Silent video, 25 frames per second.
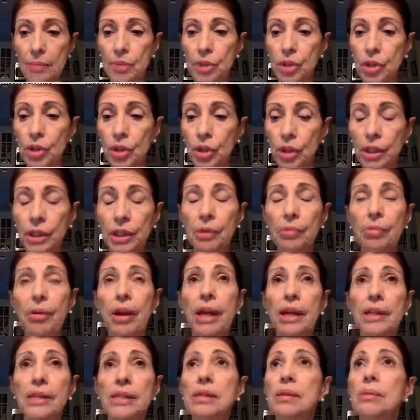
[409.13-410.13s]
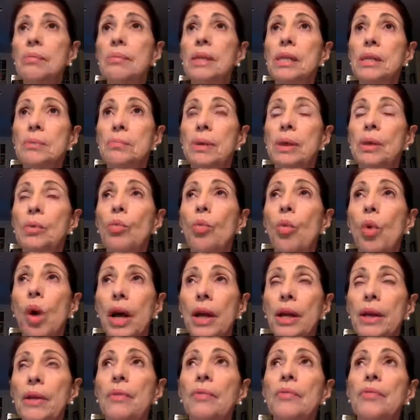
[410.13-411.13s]
Certainly, ransom has been
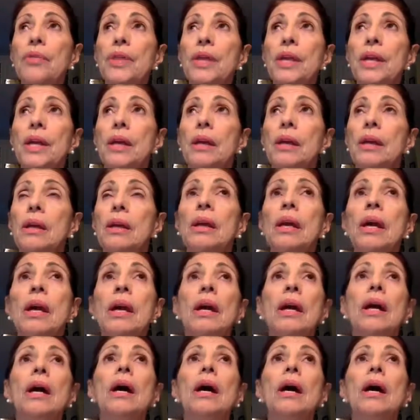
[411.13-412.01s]
one of the